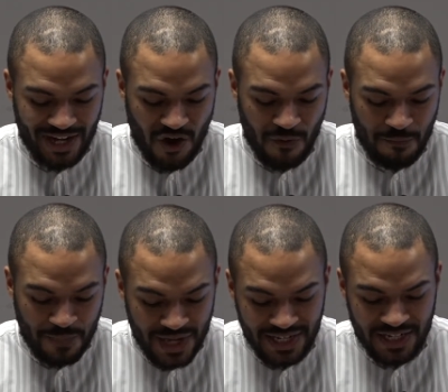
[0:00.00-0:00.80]
in
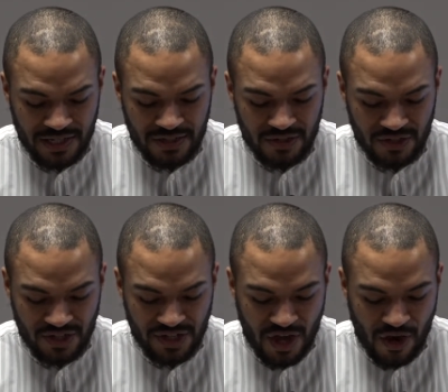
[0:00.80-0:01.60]

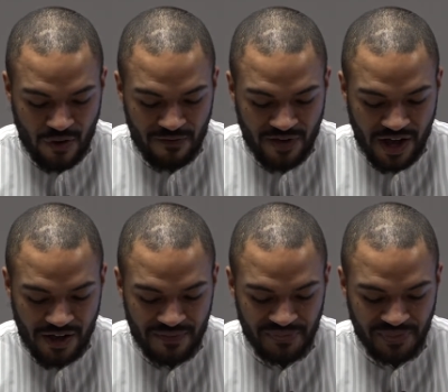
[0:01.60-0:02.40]
obedience to
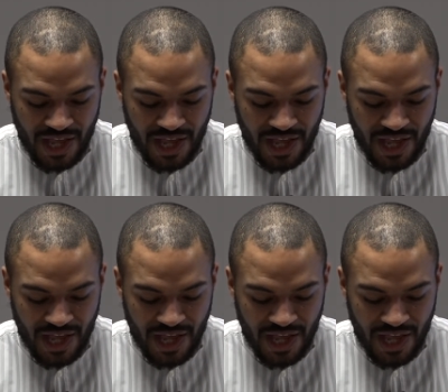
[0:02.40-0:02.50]
Jehovah